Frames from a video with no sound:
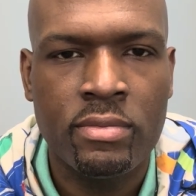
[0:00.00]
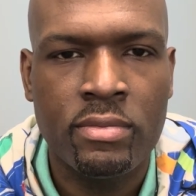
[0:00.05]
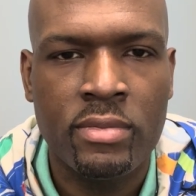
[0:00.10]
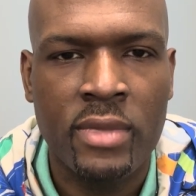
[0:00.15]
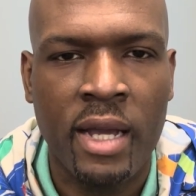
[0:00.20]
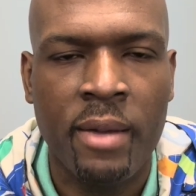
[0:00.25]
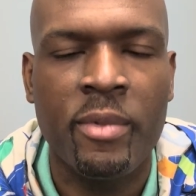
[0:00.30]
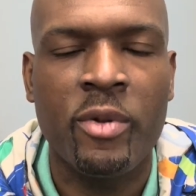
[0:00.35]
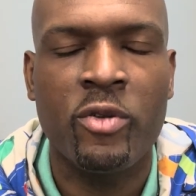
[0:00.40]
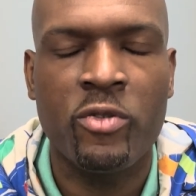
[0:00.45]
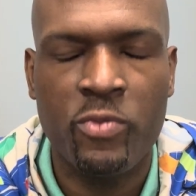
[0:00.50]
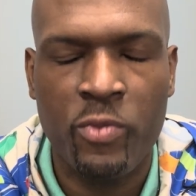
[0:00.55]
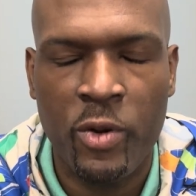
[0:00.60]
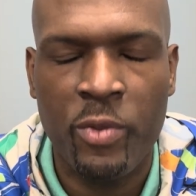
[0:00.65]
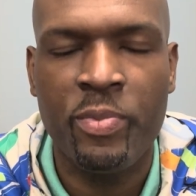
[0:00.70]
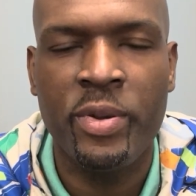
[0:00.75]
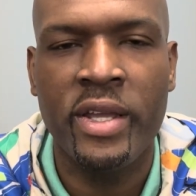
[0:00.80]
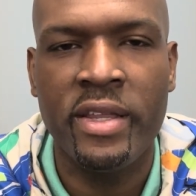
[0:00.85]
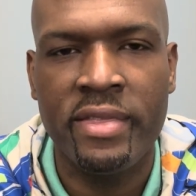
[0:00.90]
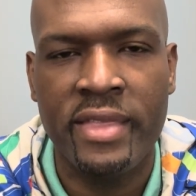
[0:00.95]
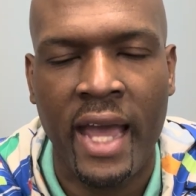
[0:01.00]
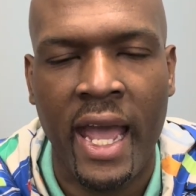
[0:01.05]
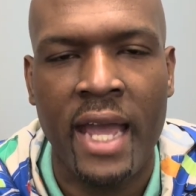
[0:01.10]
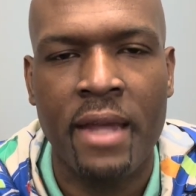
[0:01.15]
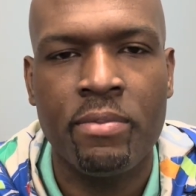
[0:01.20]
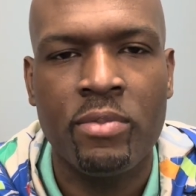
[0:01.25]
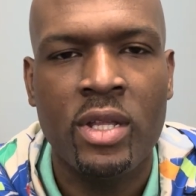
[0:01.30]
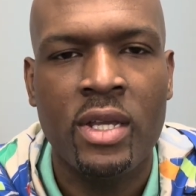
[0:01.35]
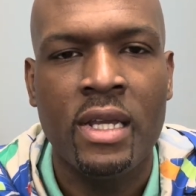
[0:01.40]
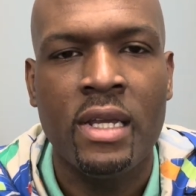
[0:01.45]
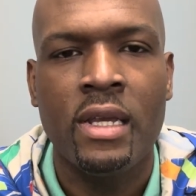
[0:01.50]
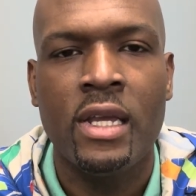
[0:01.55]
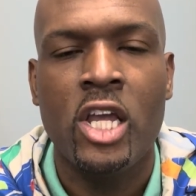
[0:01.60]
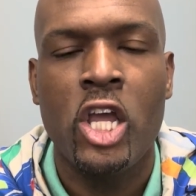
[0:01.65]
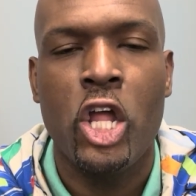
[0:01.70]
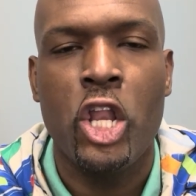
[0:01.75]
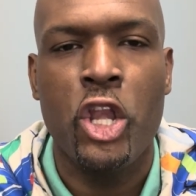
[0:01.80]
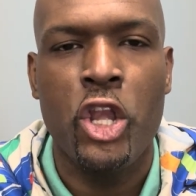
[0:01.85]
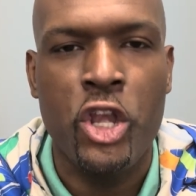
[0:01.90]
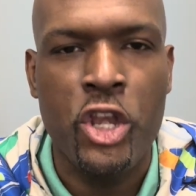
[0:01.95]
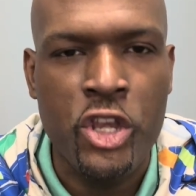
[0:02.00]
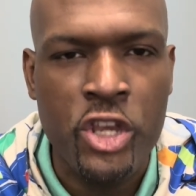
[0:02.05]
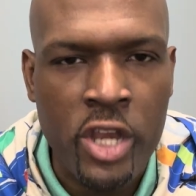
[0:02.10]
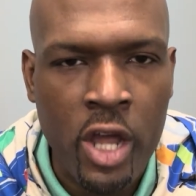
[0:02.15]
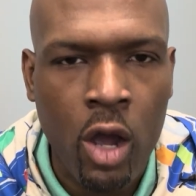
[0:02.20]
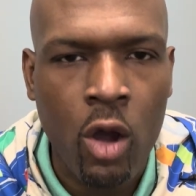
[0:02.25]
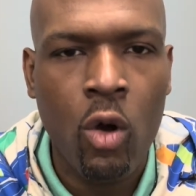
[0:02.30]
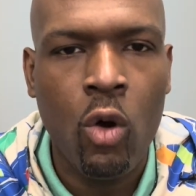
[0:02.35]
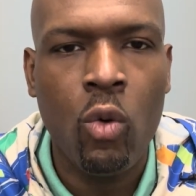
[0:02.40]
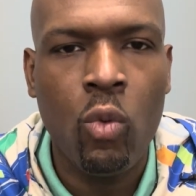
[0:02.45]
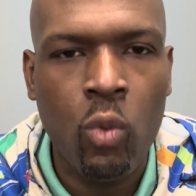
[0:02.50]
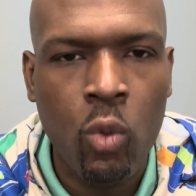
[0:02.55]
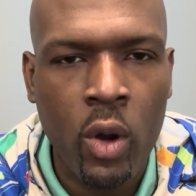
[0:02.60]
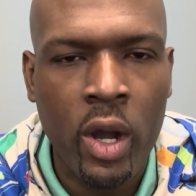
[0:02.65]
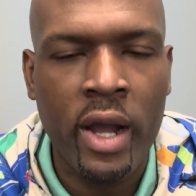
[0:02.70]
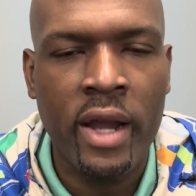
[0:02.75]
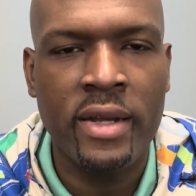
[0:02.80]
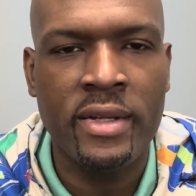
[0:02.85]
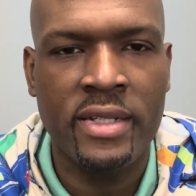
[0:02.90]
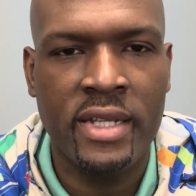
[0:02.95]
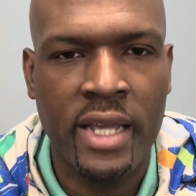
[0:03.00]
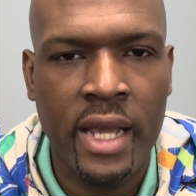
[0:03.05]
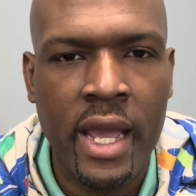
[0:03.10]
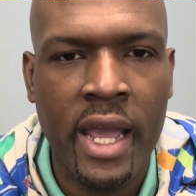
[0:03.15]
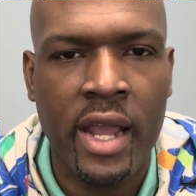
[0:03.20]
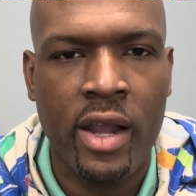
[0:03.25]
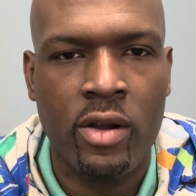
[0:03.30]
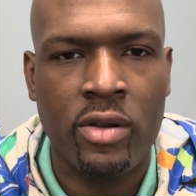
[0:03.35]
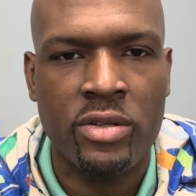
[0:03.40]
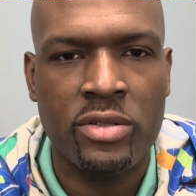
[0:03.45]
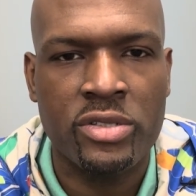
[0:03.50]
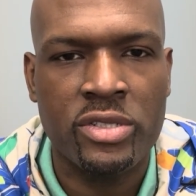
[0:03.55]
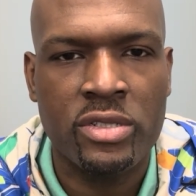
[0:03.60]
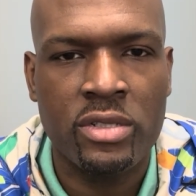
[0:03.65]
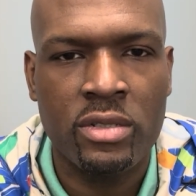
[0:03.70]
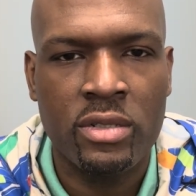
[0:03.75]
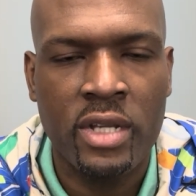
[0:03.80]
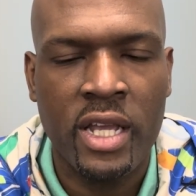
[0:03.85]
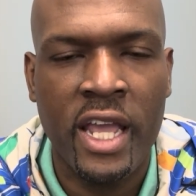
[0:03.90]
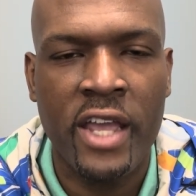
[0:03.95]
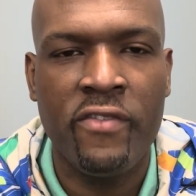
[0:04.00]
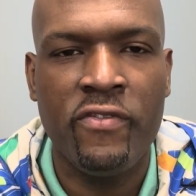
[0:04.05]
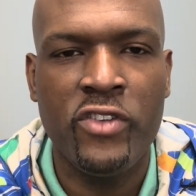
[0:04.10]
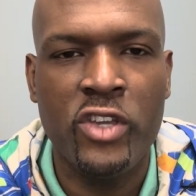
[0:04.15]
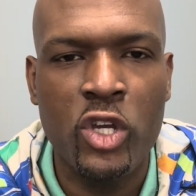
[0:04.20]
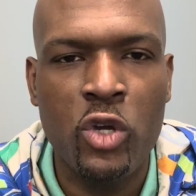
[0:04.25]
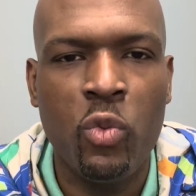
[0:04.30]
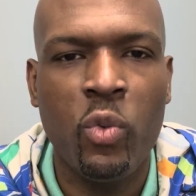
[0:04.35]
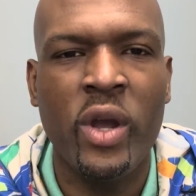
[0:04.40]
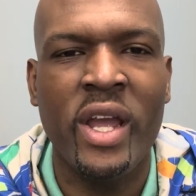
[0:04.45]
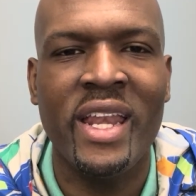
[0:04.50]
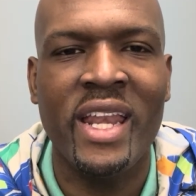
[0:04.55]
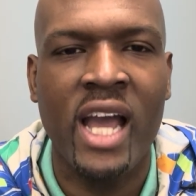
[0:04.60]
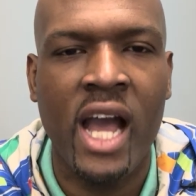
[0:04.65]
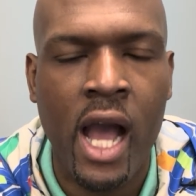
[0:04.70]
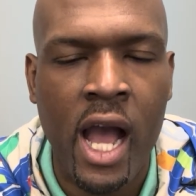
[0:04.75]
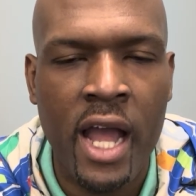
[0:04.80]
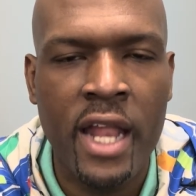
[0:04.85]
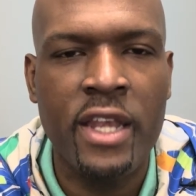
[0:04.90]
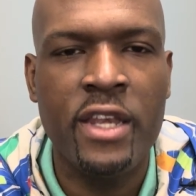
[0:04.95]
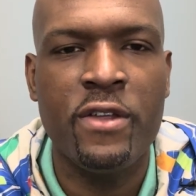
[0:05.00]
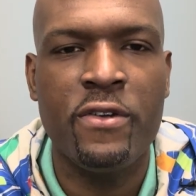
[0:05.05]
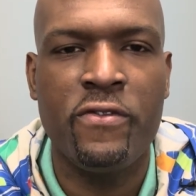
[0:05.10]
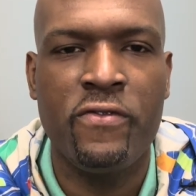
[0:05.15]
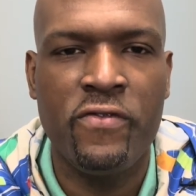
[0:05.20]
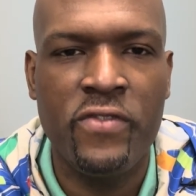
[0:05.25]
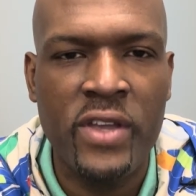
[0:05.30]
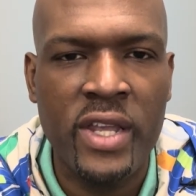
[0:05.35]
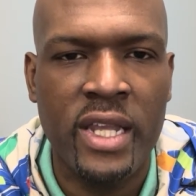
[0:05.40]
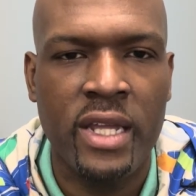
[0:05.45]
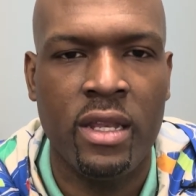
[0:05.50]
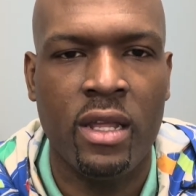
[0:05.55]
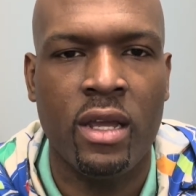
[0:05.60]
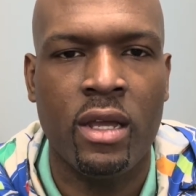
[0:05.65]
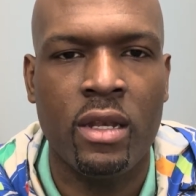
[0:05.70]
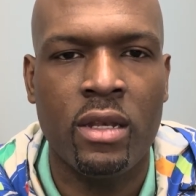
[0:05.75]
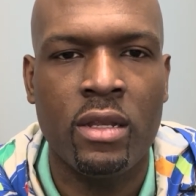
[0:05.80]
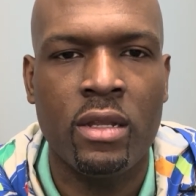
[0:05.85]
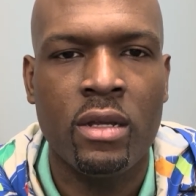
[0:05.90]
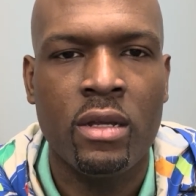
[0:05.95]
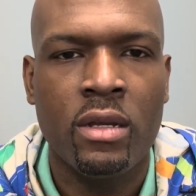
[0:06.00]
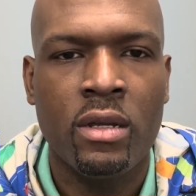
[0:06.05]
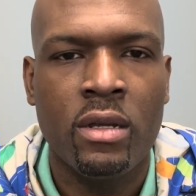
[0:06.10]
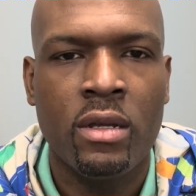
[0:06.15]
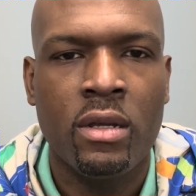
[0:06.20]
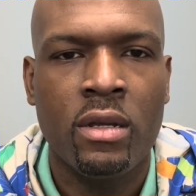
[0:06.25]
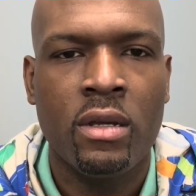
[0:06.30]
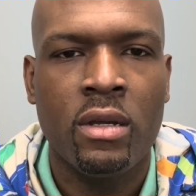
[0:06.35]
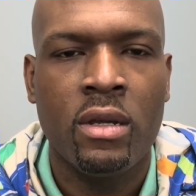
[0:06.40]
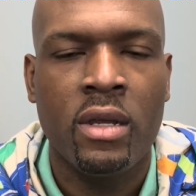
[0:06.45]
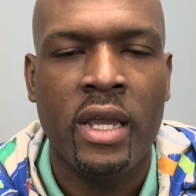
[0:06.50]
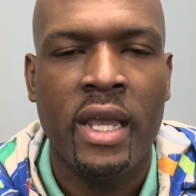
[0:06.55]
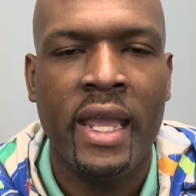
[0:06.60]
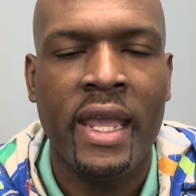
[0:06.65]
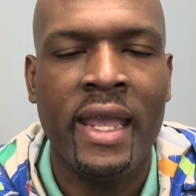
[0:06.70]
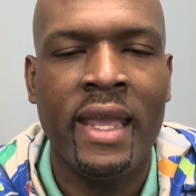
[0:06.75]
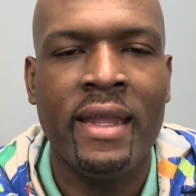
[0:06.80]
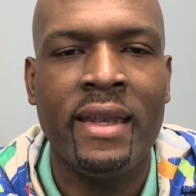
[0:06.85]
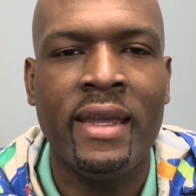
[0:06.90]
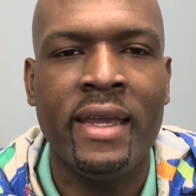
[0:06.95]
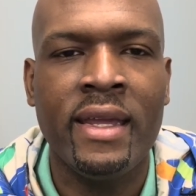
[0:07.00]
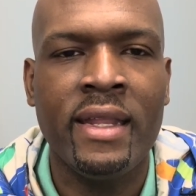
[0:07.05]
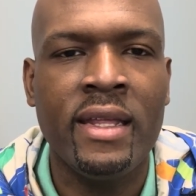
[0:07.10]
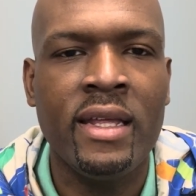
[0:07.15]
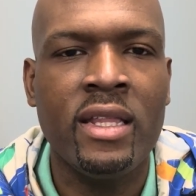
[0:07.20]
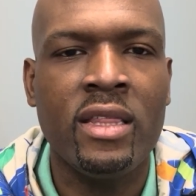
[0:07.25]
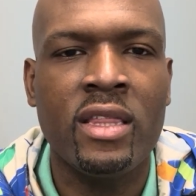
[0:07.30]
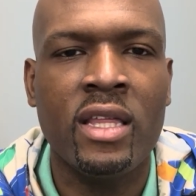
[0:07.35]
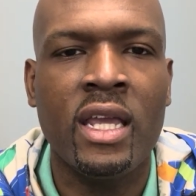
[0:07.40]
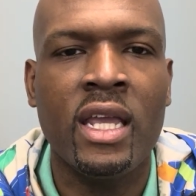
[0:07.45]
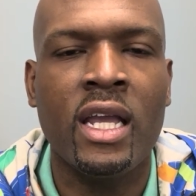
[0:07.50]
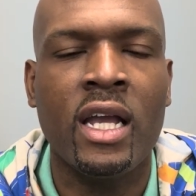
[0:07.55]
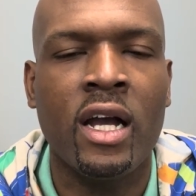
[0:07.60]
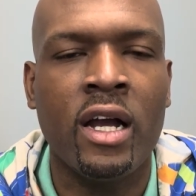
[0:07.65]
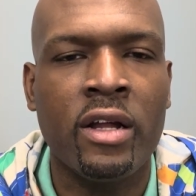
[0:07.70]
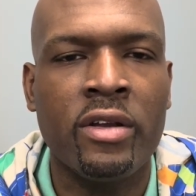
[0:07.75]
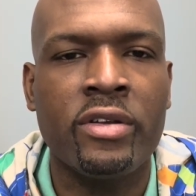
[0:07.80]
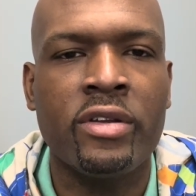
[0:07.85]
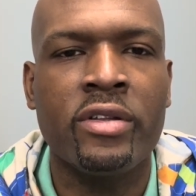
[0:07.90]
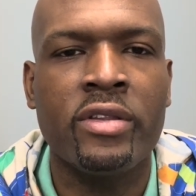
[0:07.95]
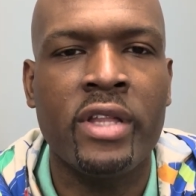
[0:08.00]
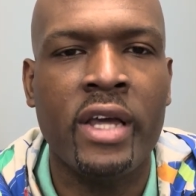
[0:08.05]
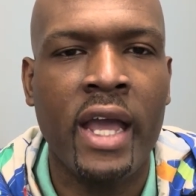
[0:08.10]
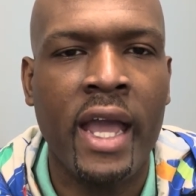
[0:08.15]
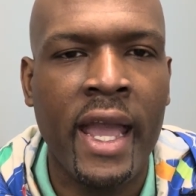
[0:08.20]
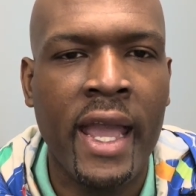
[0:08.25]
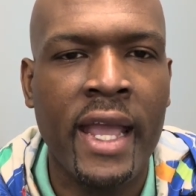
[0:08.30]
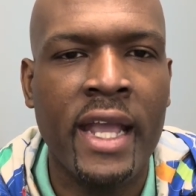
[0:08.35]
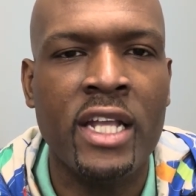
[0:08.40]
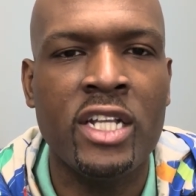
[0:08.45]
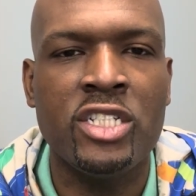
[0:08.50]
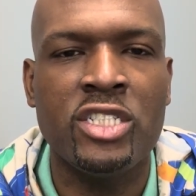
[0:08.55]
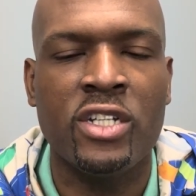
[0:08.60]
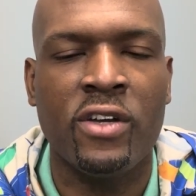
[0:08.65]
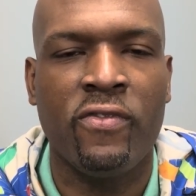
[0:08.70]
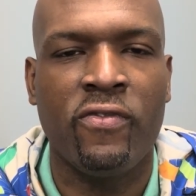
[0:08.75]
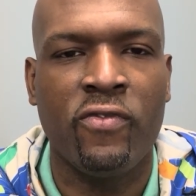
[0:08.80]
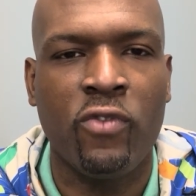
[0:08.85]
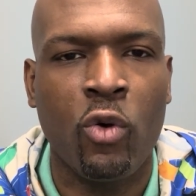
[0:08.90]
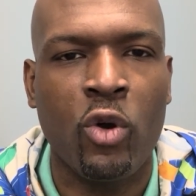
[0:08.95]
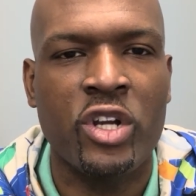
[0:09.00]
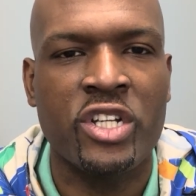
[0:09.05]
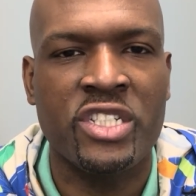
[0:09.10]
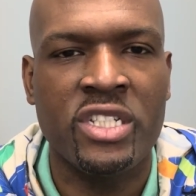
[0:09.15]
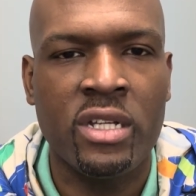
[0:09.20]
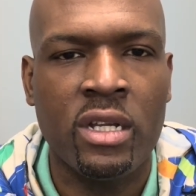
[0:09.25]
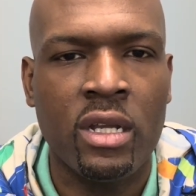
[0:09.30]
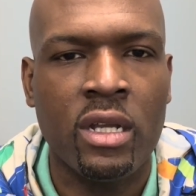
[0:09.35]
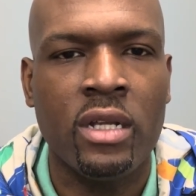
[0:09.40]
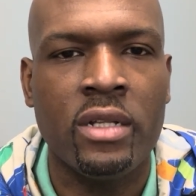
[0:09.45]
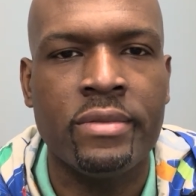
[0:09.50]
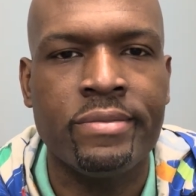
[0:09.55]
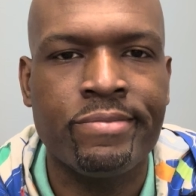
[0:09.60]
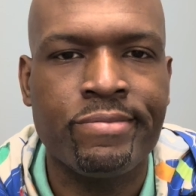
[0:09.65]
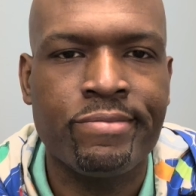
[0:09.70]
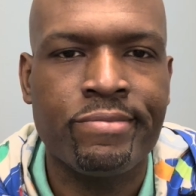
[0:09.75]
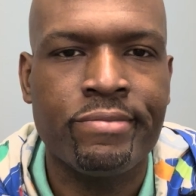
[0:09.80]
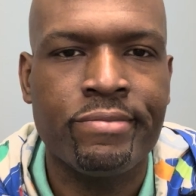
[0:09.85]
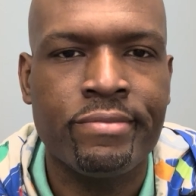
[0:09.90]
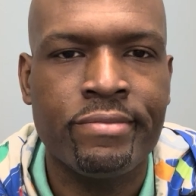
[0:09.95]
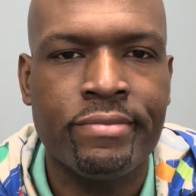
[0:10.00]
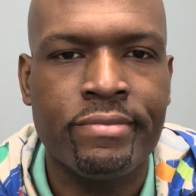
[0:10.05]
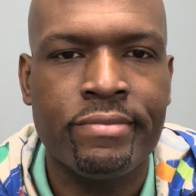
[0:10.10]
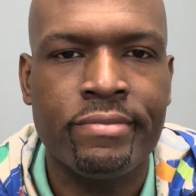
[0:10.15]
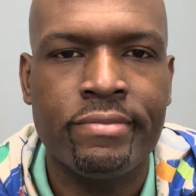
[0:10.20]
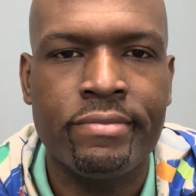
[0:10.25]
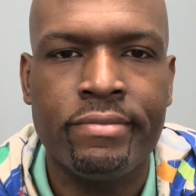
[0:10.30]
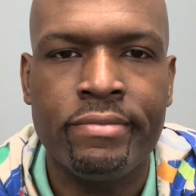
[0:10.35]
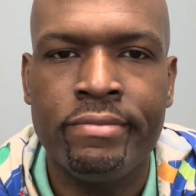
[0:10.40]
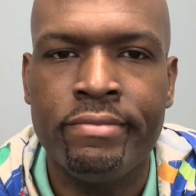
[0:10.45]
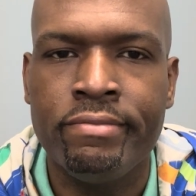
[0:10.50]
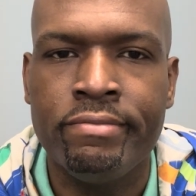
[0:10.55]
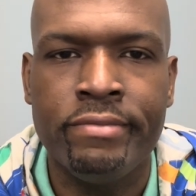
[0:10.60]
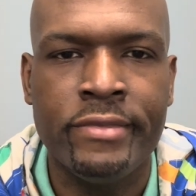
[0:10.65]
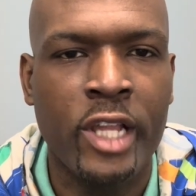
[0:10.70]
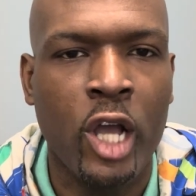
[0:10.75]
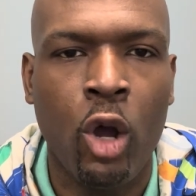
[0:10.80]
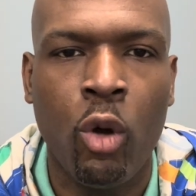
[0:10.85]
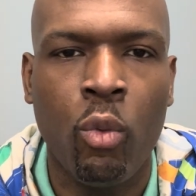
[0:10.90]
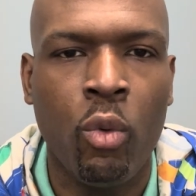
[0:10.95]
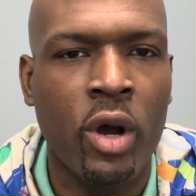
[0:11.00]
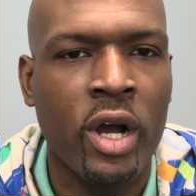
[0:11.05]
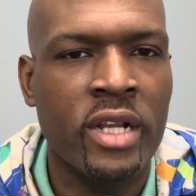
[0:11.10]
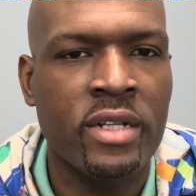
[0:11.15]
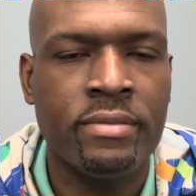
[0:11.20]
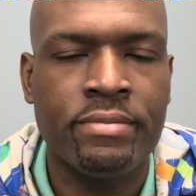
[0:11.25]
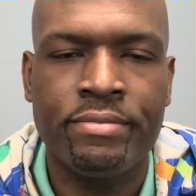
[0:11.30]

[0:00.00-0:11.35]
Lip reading: Let me repeat that. No one cares if you went undefeated in anything under the age of 14. No one.